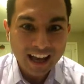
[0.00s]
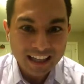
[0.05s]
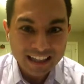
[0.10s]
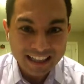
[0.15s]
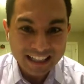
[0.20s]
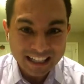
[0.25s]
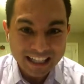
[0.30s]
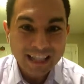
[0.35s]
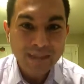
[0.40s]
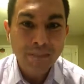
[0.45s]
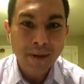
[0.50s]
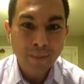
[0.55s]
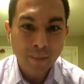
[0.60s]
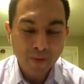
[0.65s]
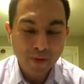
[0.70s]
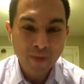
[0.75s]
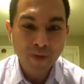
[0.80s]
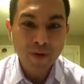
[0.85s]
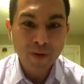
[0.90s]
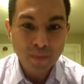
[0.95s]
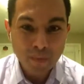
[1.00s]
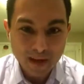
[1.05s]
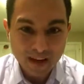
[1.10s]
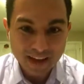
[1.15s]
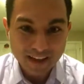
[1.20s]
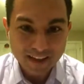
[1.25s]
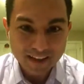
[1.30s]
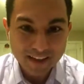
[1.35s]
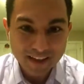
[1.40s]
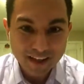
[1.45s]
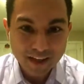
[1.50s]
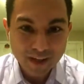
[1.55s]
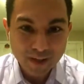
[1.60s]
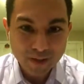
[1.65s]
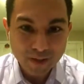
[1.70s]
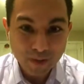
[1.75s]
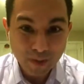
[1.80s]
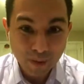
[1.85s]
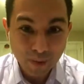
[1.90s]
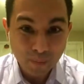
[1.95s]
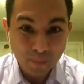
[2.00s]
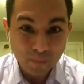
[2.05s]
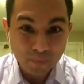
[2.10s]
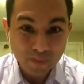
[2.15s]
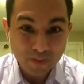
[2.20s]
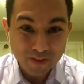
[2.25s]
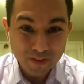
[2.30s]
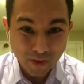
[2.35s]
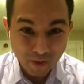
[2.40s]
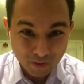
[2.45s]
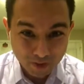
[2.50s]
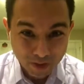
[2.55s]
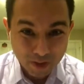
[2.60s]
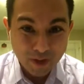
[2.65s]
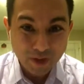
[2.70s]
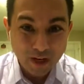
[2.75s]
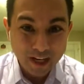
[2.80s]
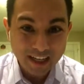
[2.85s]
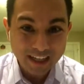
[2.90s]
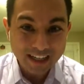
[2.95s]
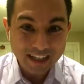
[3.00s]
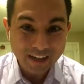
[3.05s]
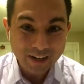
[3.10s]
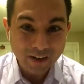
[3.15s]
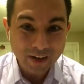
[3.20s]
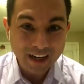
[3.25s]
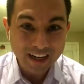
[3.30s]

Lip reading: to keep up with the demand. So those are great